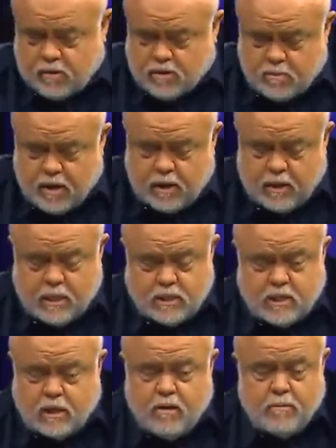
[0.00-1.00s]
and somebody in
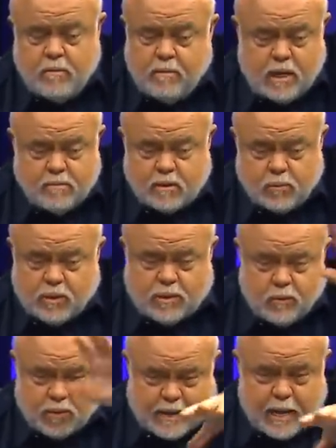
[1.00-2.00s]
DC government made them
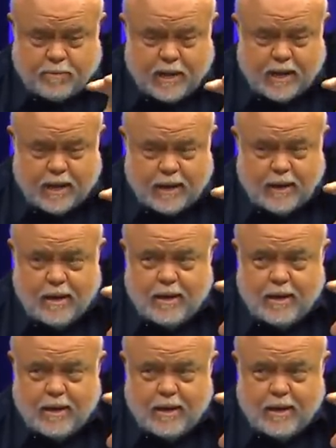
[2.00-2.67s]
with that plan.